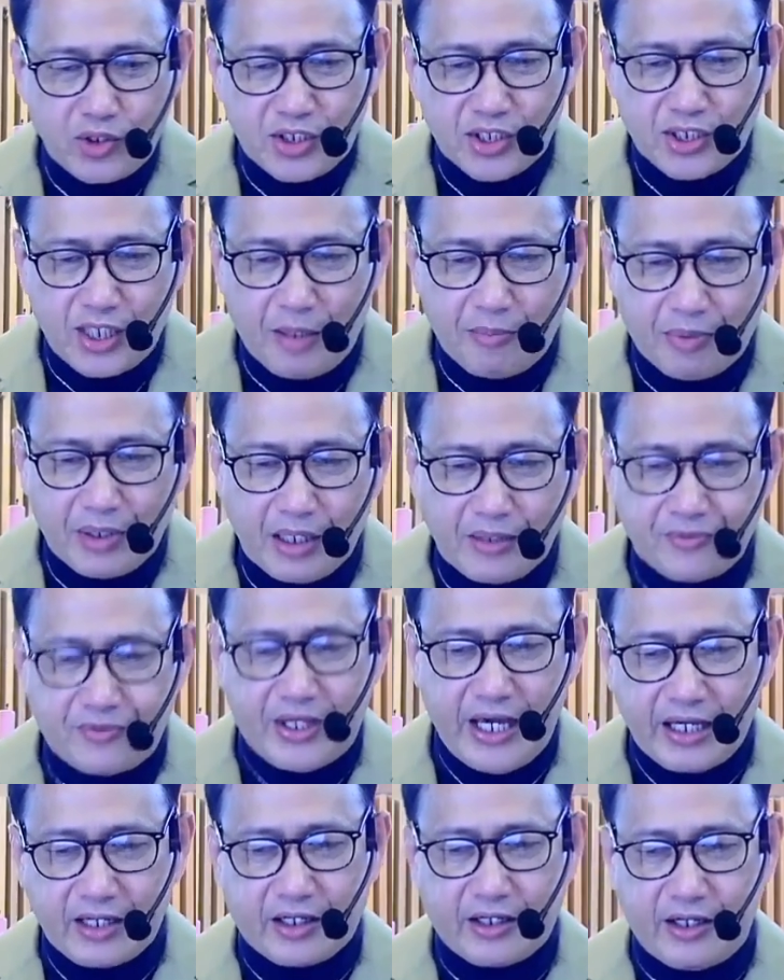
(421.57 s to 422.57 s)
several
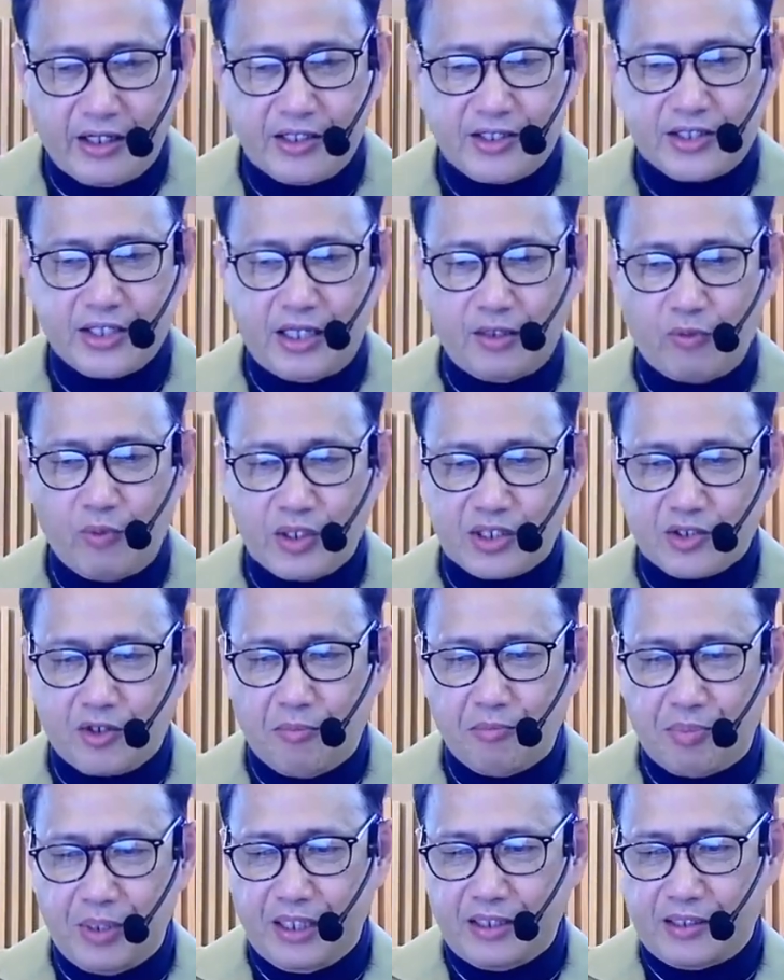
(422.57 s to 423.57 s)
decades and was
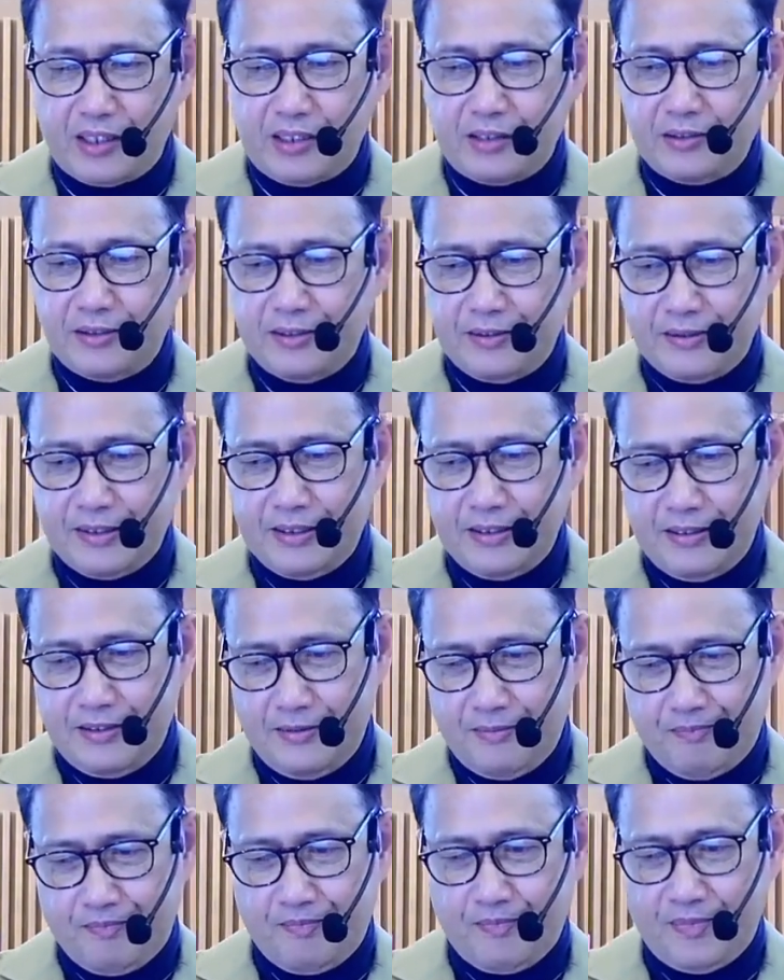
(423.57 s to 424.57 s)
completed
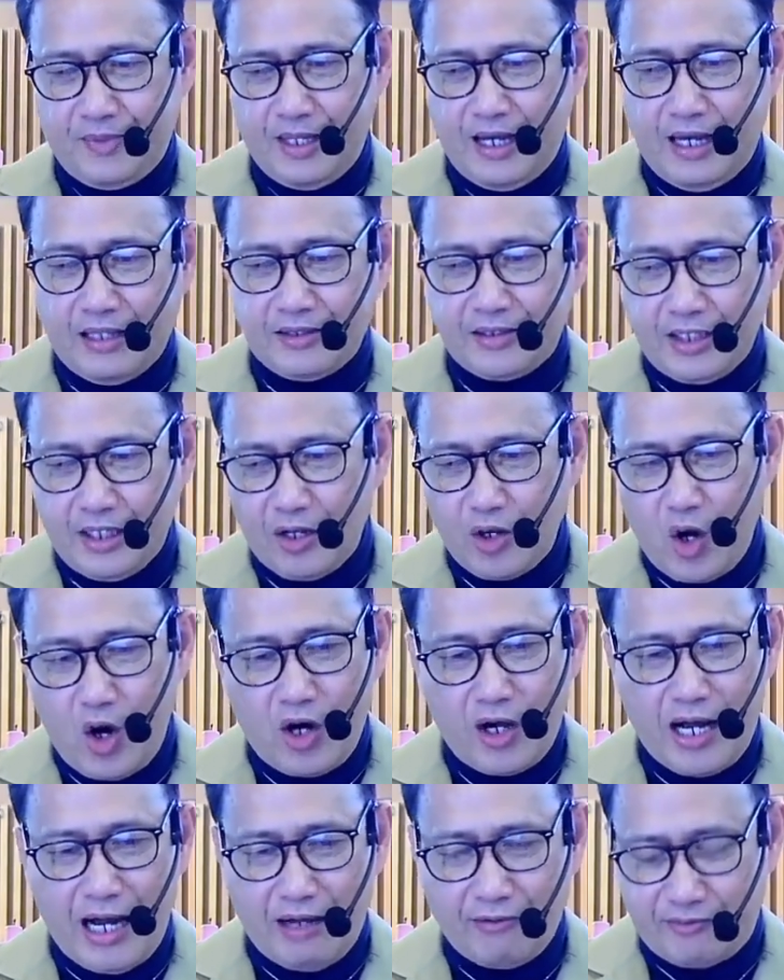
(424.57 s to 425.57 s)
until
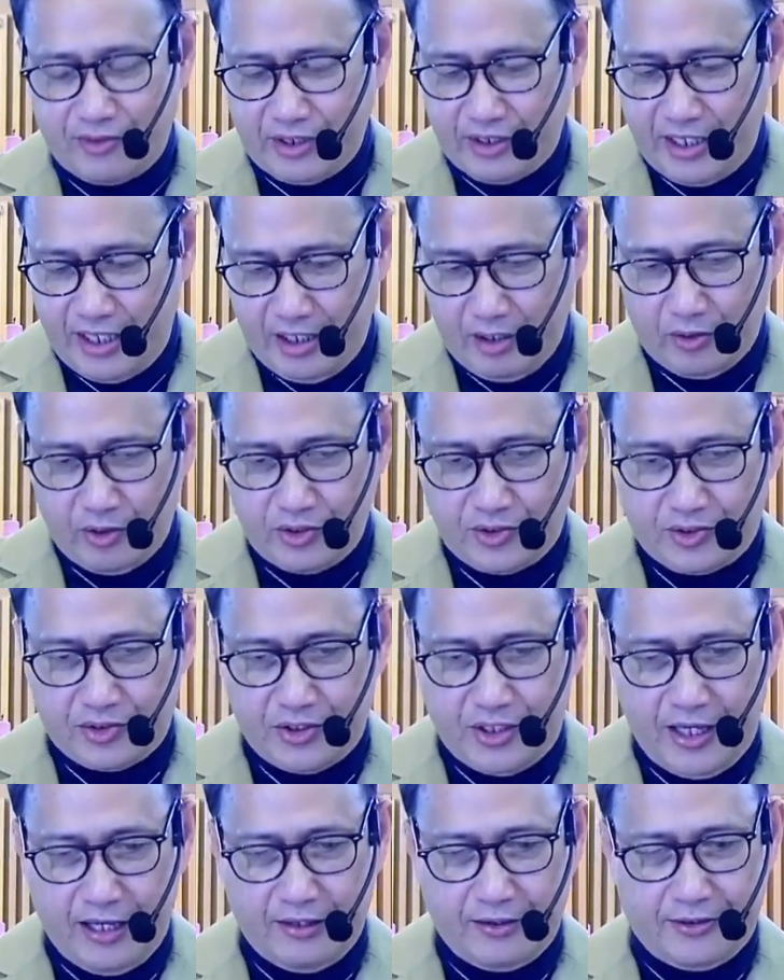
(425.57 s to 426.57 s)
long after Herod's
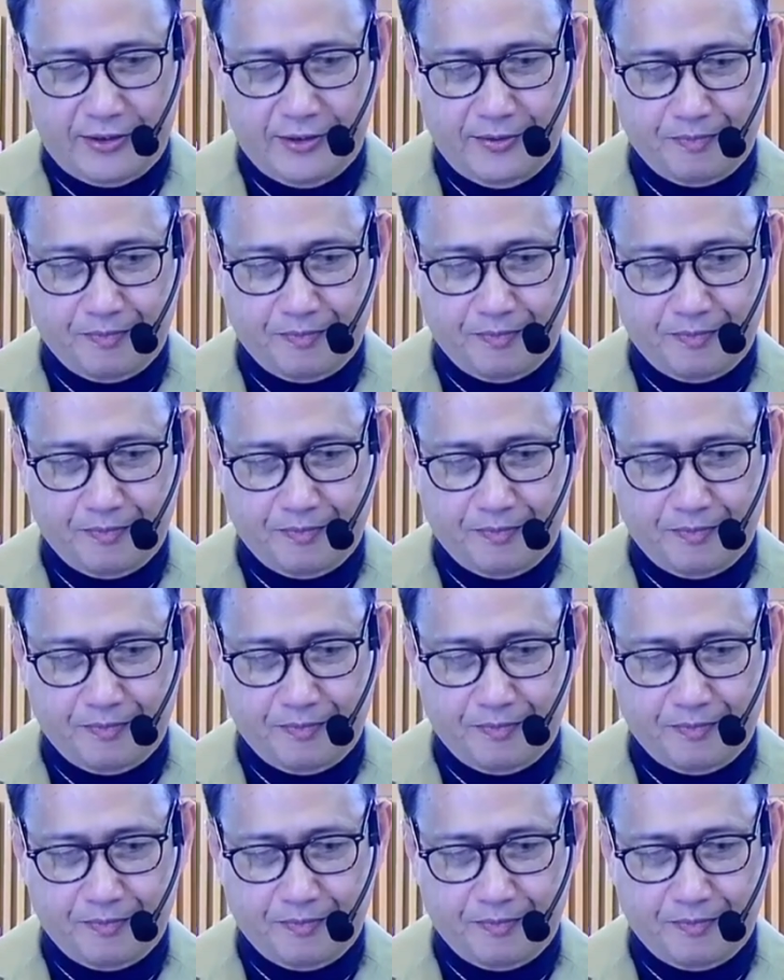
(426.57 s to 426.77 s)
death.